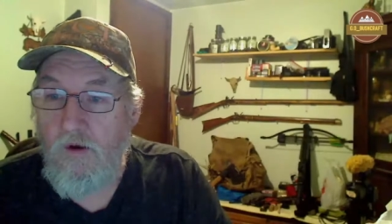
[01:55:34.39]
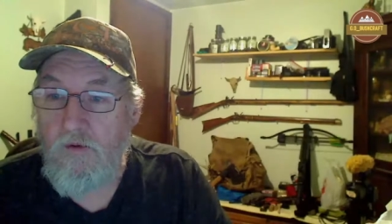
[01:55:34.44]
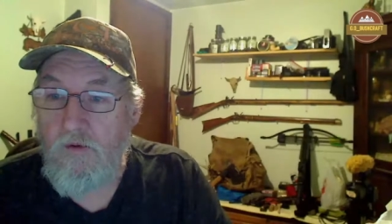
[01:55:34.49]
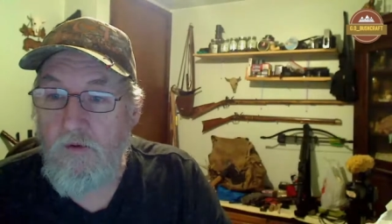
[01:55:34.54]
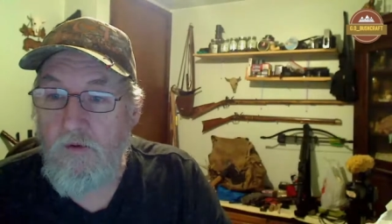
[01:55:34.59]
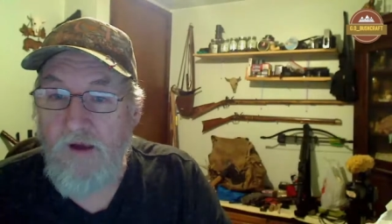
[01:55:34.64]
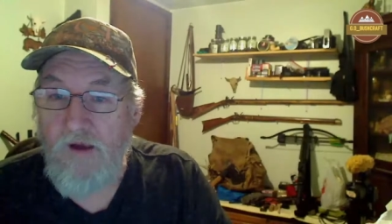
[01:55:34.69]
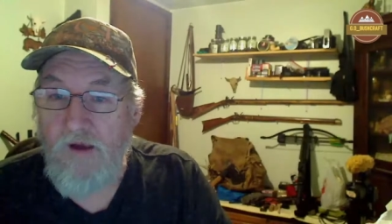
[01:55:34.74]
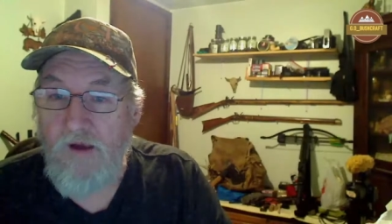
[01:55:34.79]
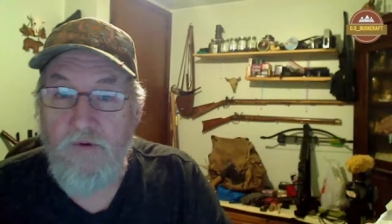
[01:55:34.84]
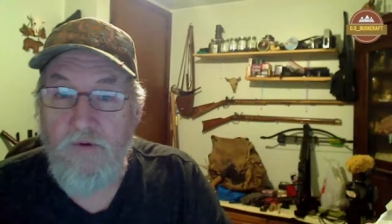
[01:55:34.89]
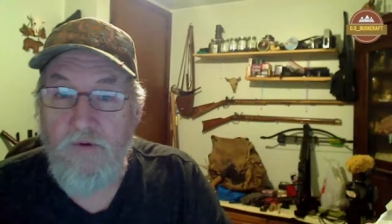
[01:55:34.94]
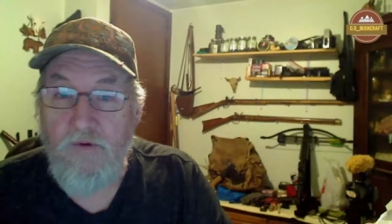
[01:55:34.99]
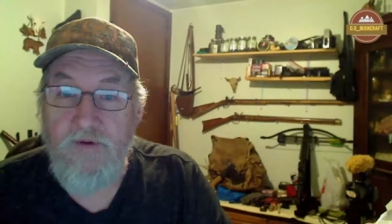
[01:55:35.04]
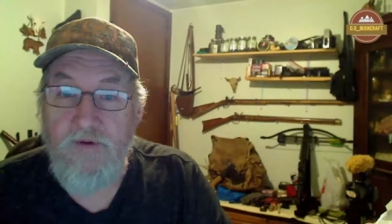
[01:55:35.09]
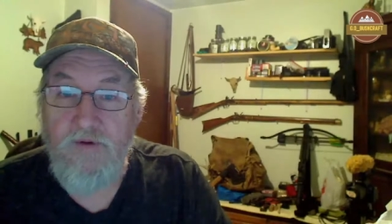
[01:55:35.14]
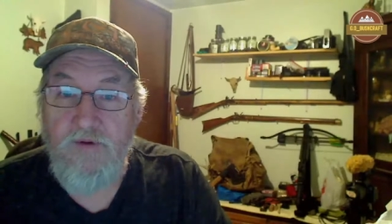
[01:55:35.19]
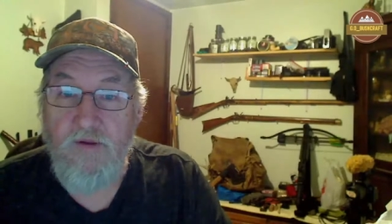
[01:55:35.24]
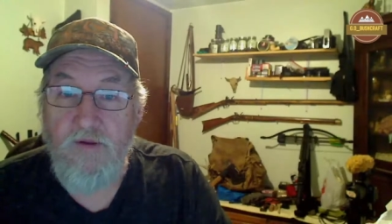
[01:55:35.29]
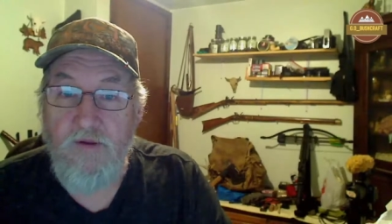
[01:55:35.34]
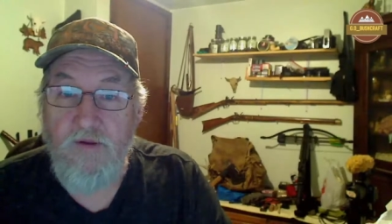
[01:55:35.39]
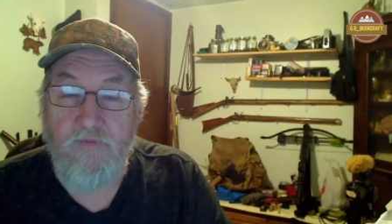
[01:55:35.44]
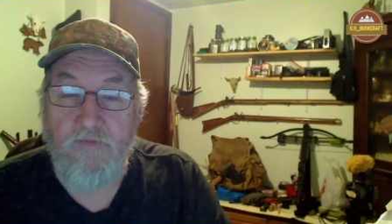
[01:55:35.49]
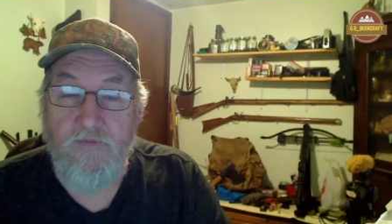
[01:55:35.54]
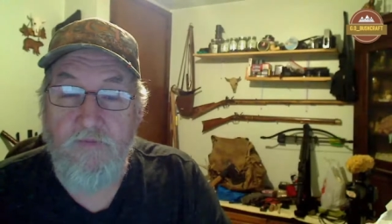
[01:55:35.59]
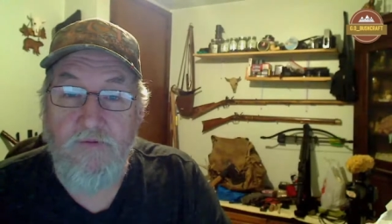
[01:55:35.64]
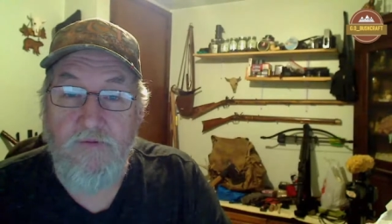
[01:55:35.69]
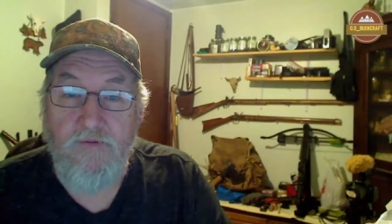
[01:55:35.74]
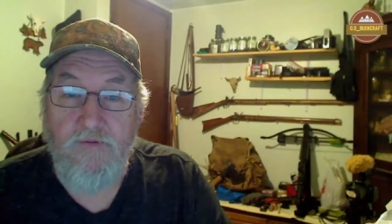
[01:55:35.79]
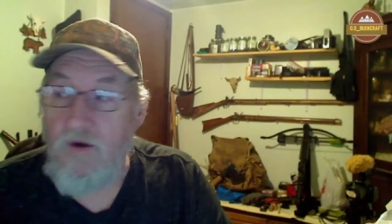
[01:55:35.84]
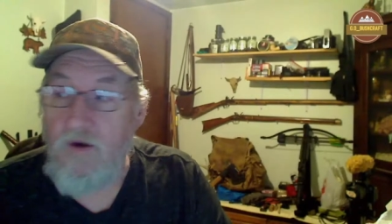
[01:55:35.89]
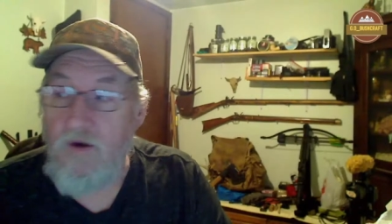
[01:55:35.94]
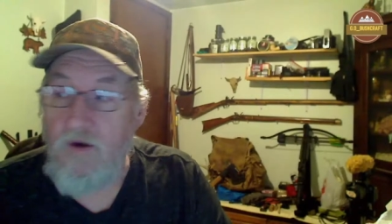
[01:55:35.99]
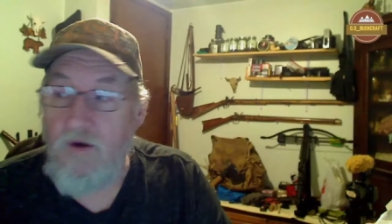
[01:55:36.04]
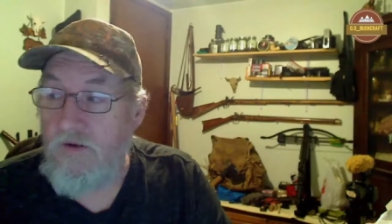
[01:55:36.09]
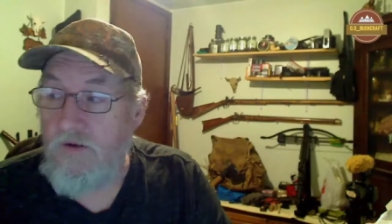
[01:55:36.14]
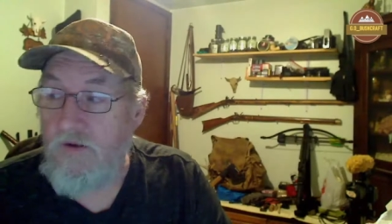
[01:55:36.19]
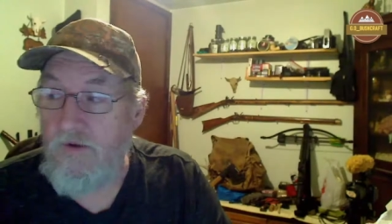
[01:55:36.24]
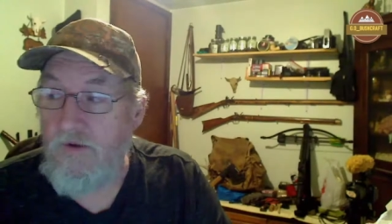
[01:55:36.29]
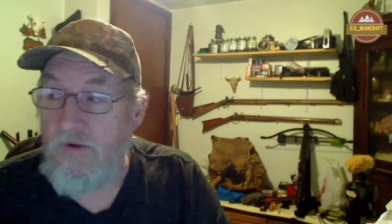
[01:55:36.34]
My first tin of the
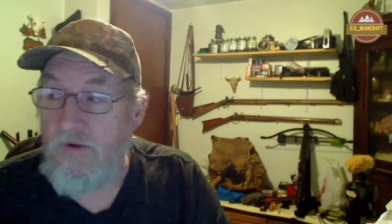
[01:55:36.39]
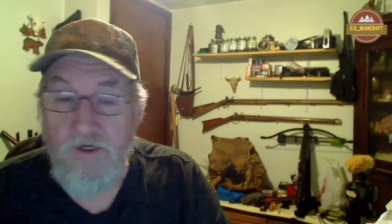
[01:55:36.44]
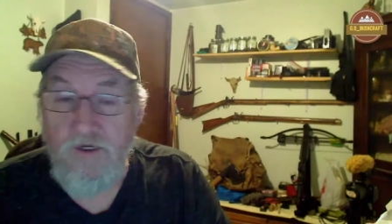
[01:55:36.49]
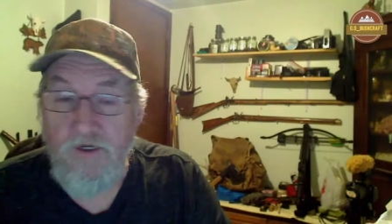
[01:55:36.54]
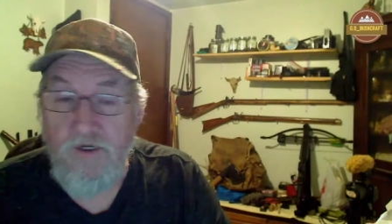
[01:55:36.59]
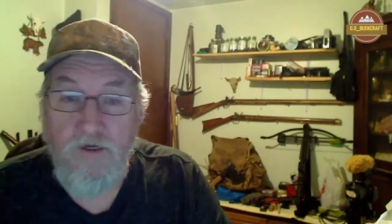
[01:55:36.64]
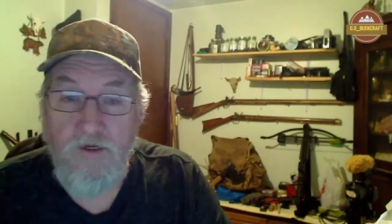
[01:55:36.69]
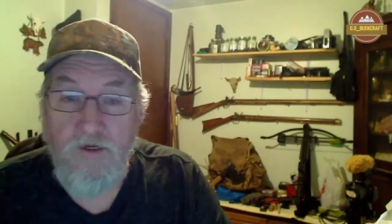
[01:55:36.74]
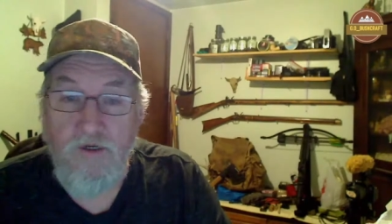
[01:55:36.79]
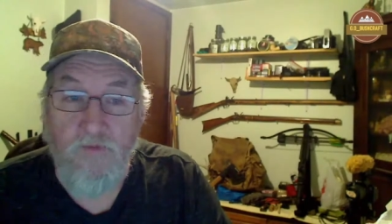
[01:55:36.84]
Virginia No.